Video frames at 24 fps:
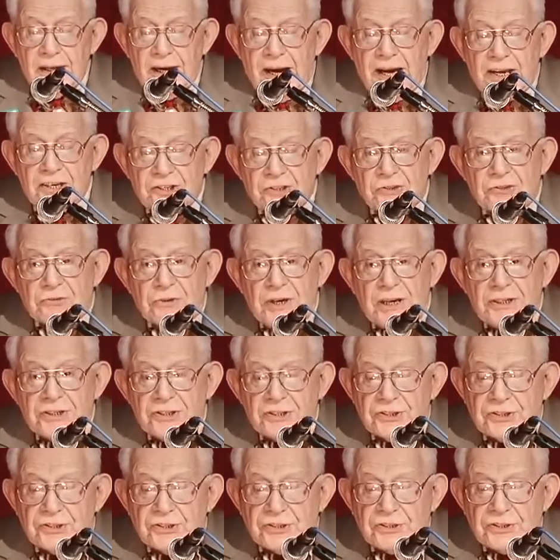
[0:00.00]
I
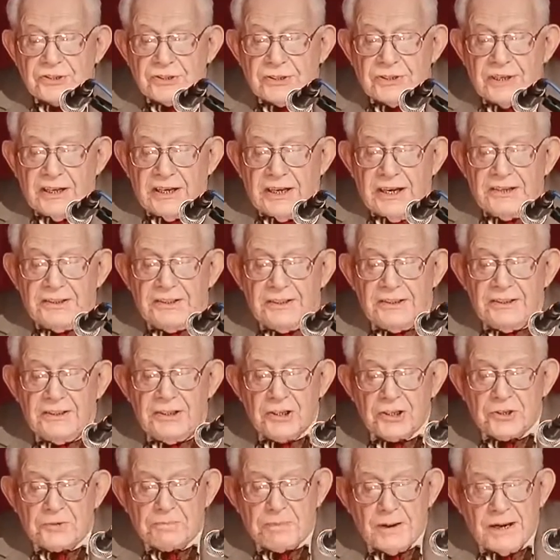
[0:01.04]
stress that I didn't
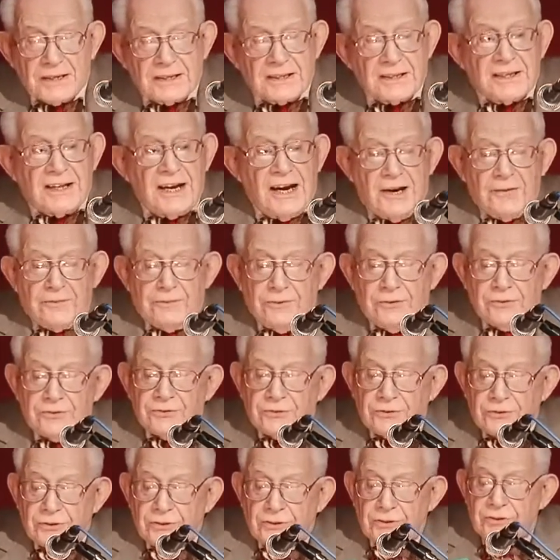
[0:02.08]
expect
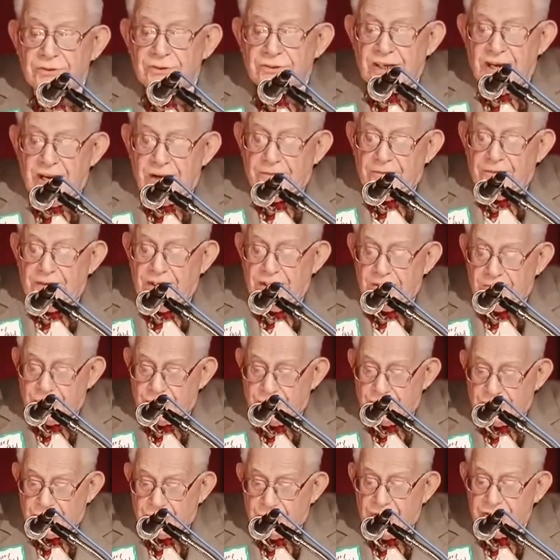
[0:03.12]

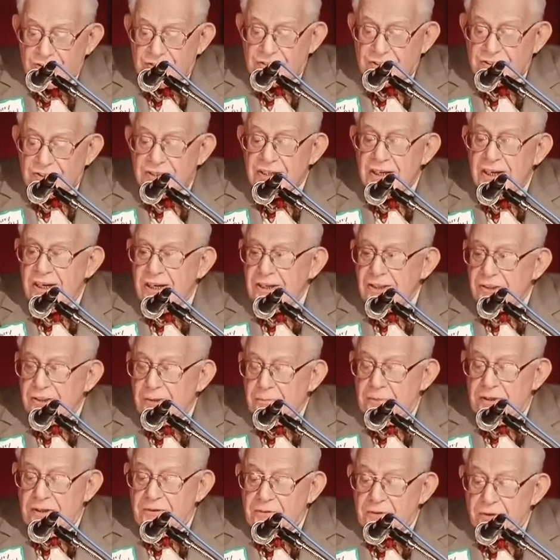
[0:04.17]
confidential sources
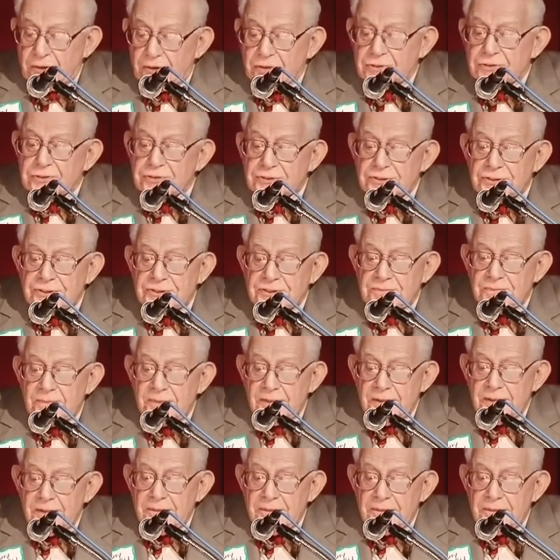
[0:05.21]
to be virgins.